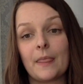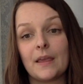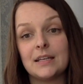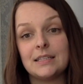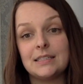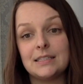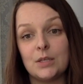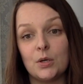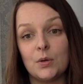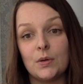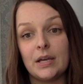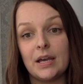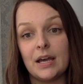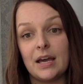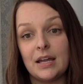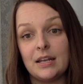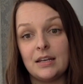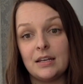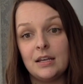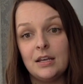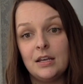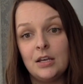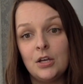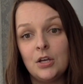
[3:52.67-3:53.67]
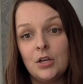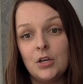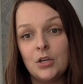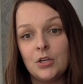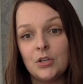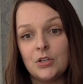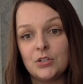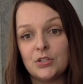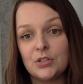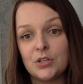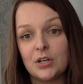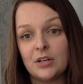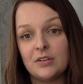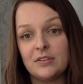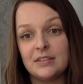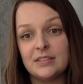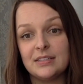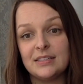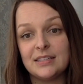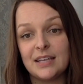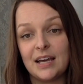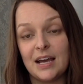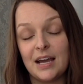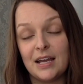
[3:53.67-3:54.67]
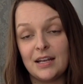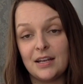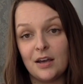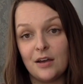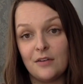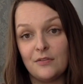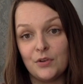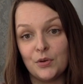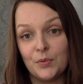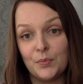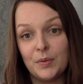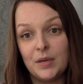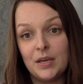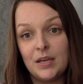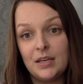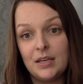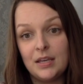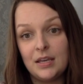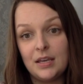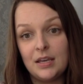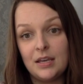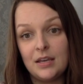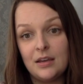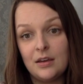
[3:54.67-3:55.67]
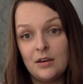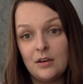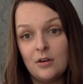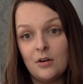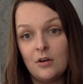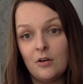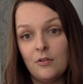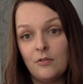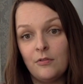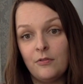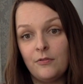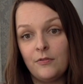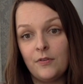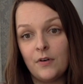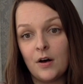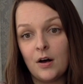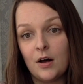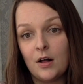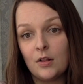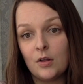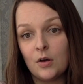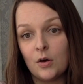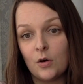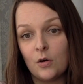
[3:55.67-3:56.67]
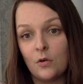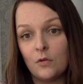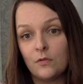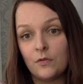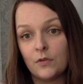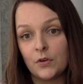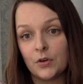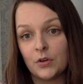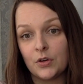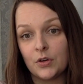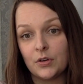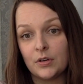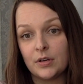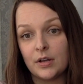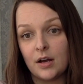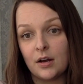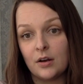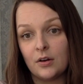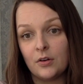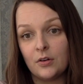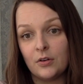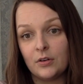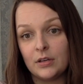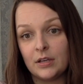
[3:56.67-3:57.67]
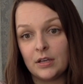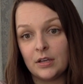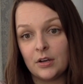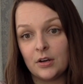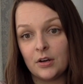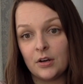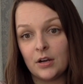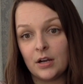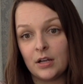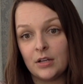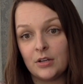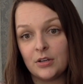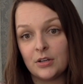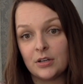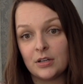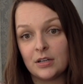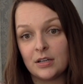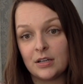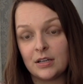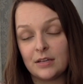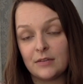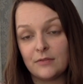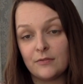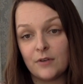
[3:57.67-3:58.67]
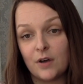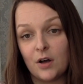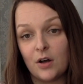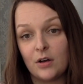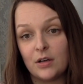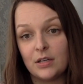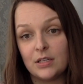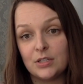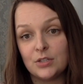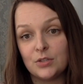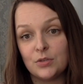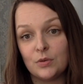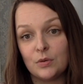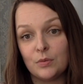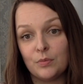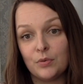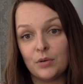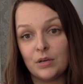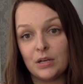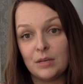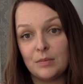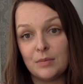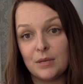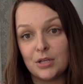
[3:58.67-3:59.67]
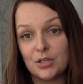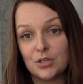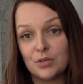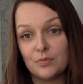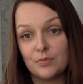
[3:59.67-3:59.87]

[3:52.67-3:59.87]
So again, you start at the side of your pinky, fall over your knuckle here, and you're going to fall into a pretty major